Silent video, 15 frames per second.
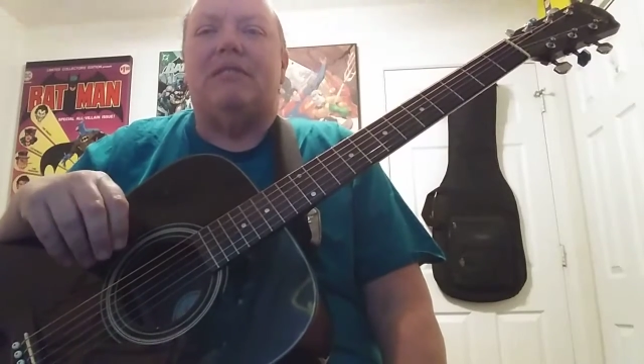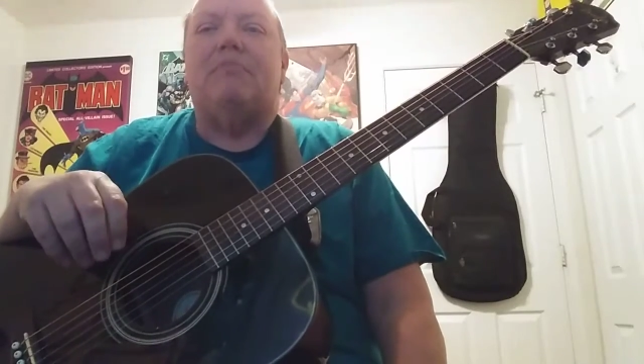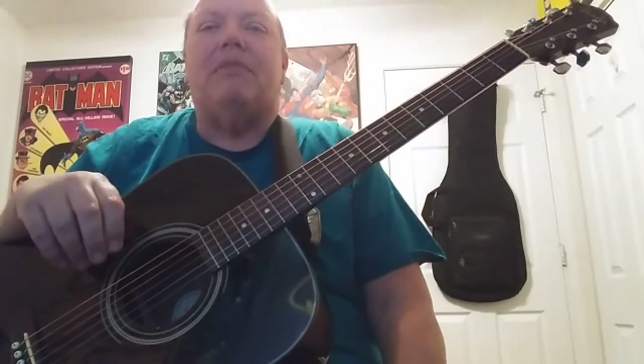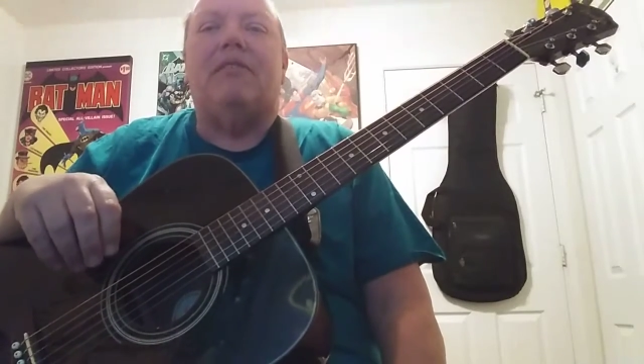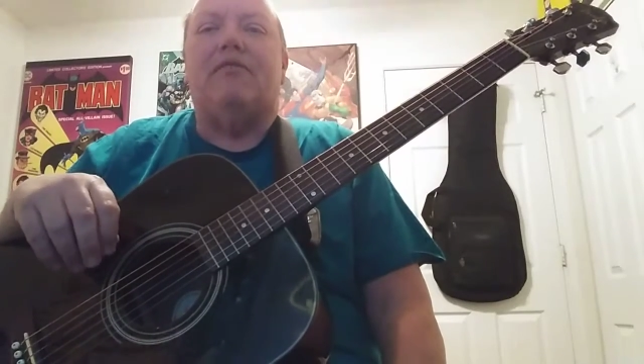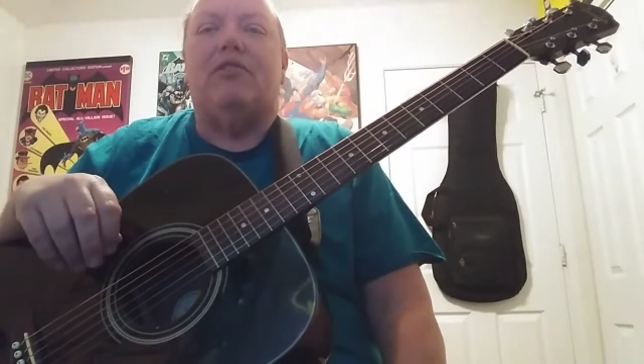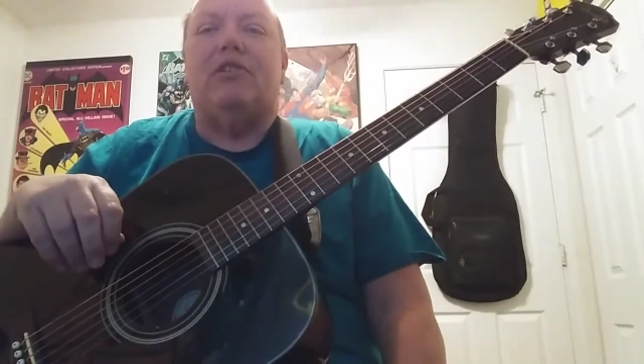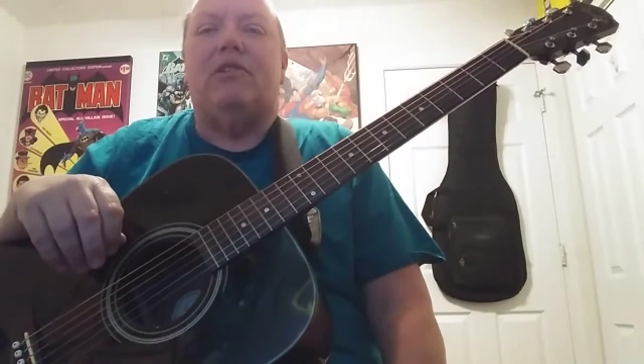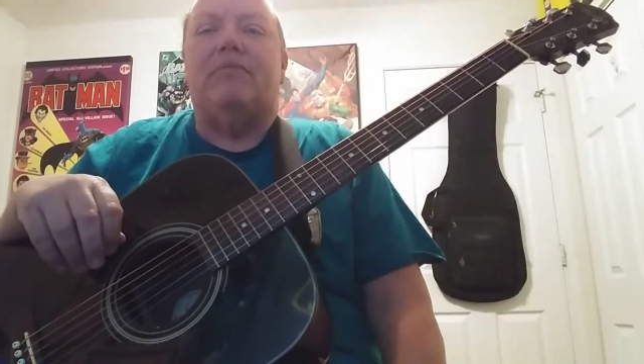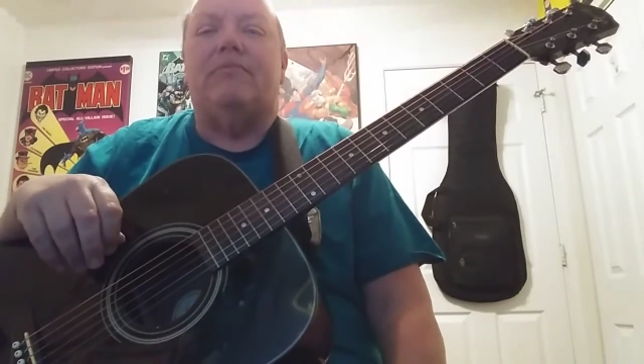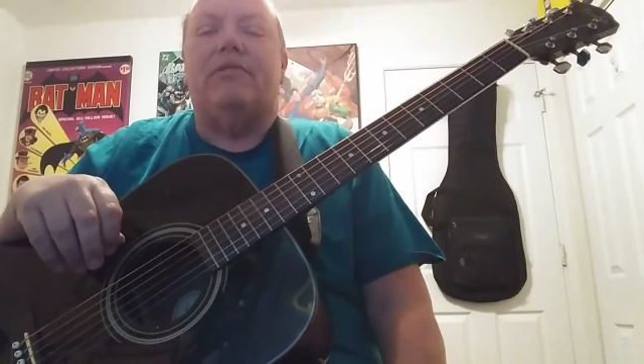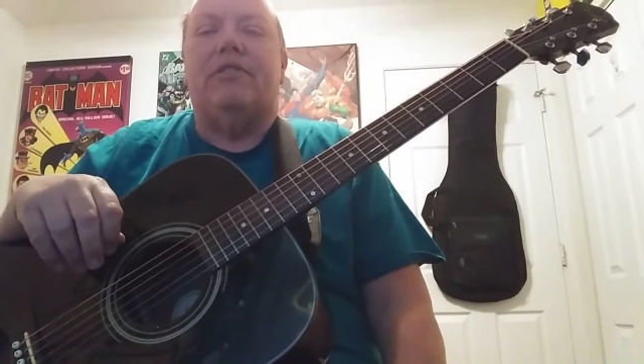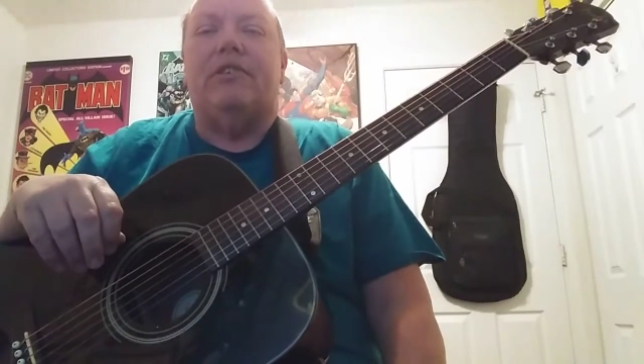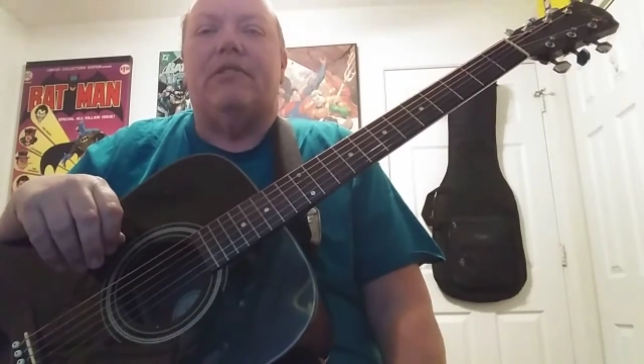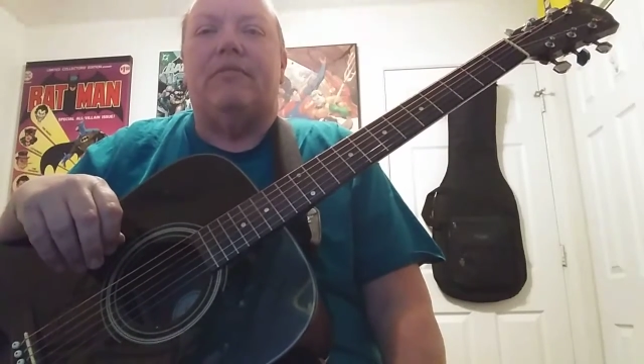I'm never
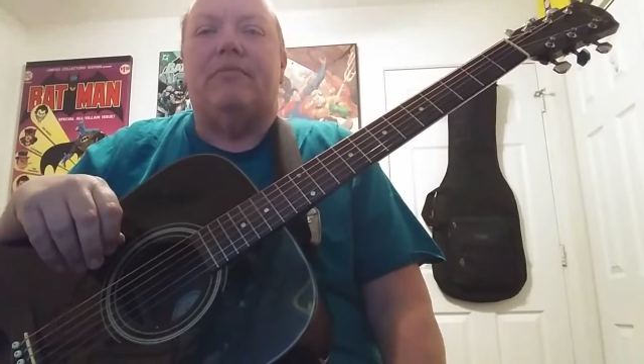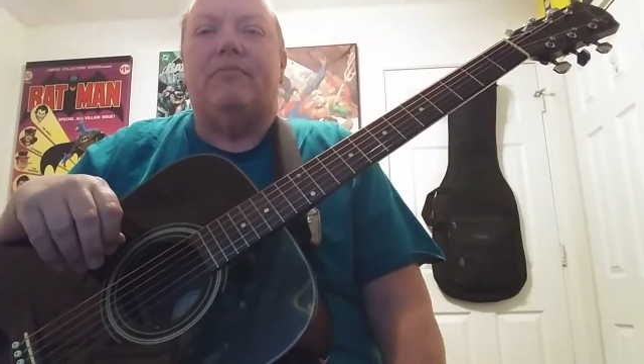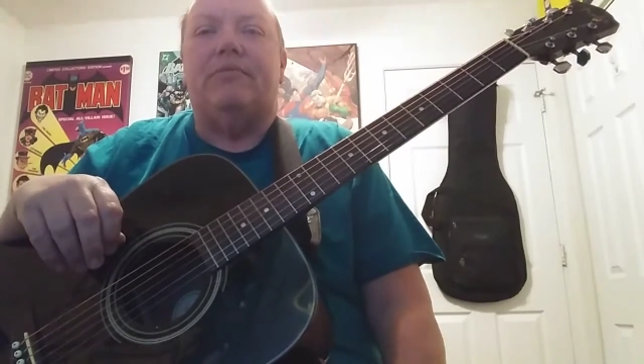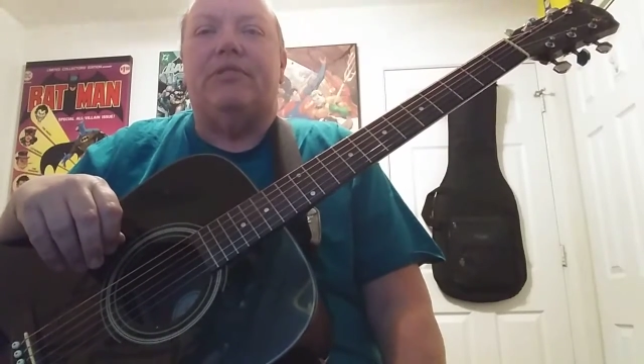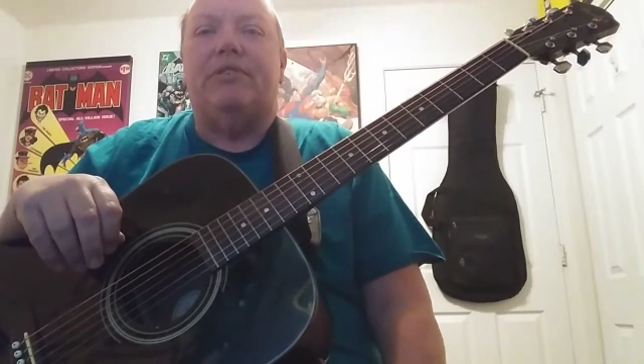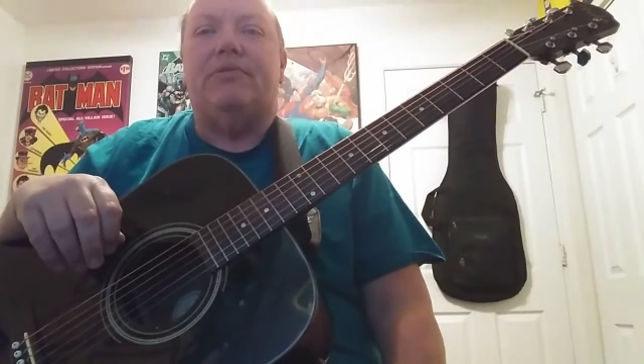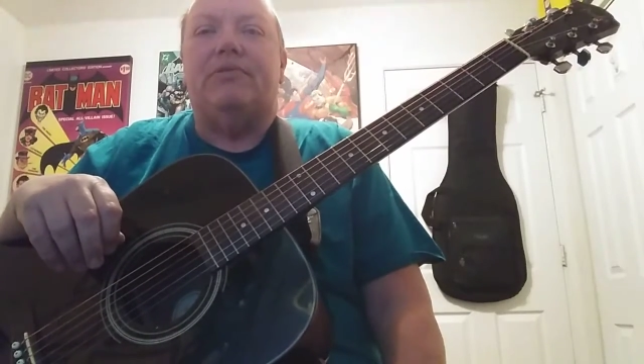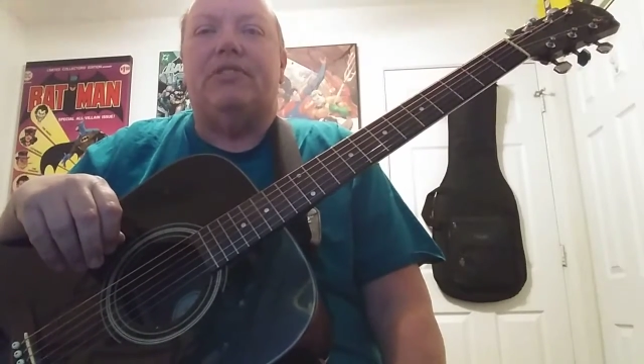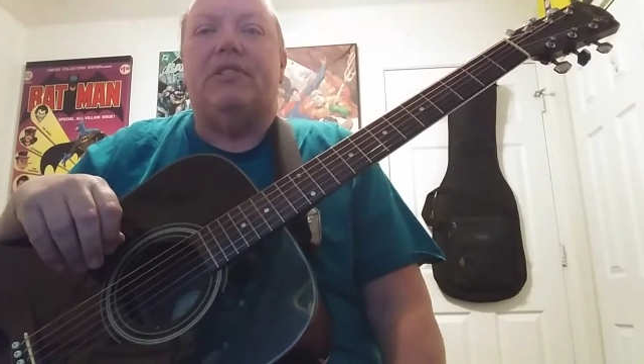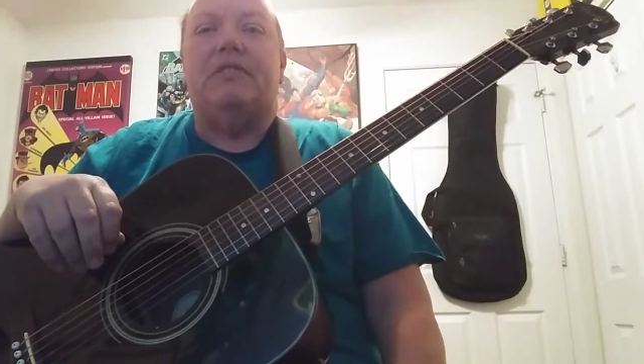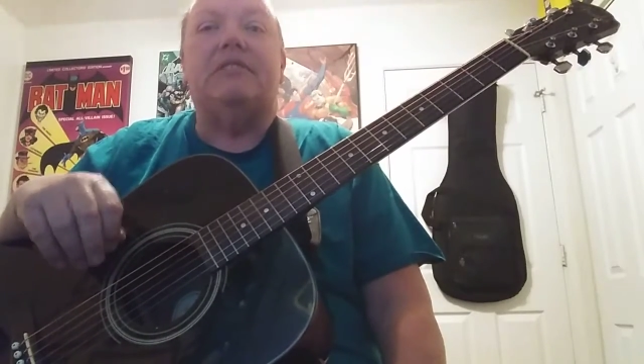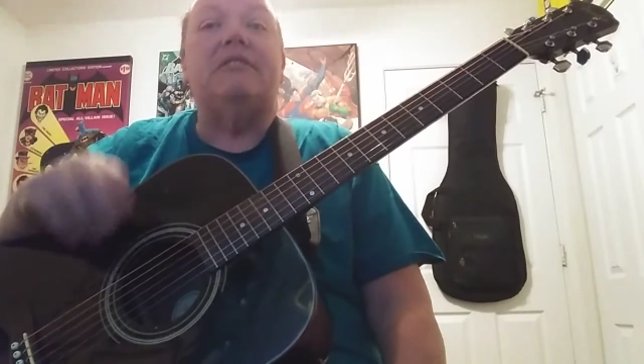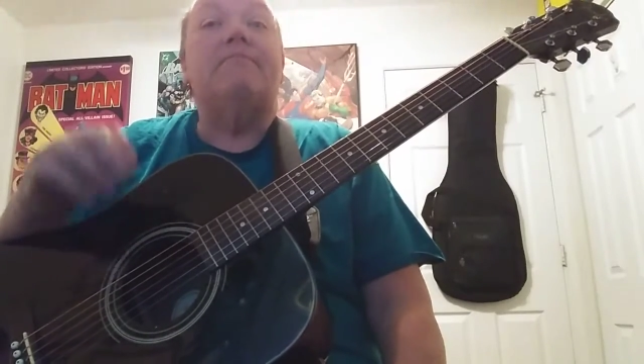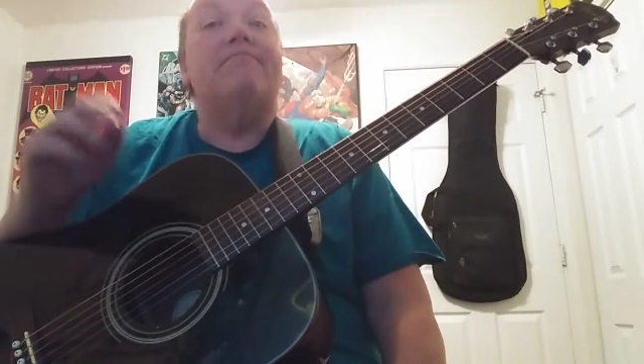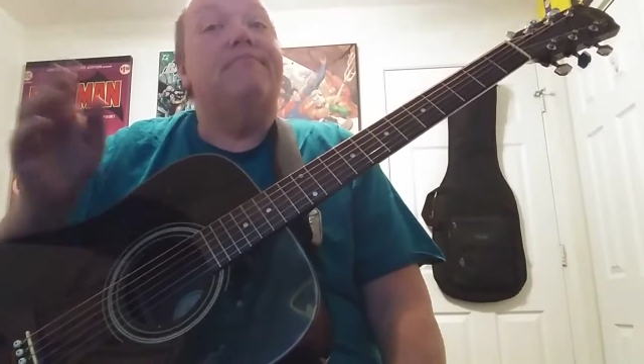gonna use
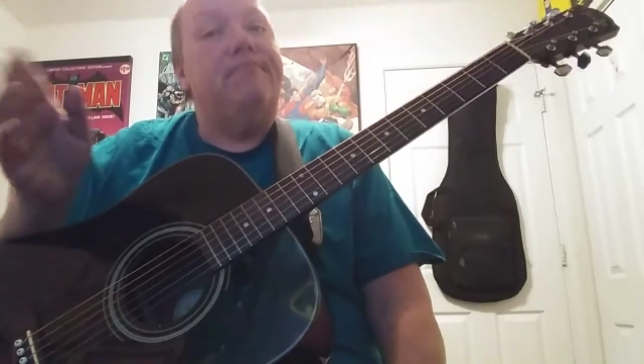this.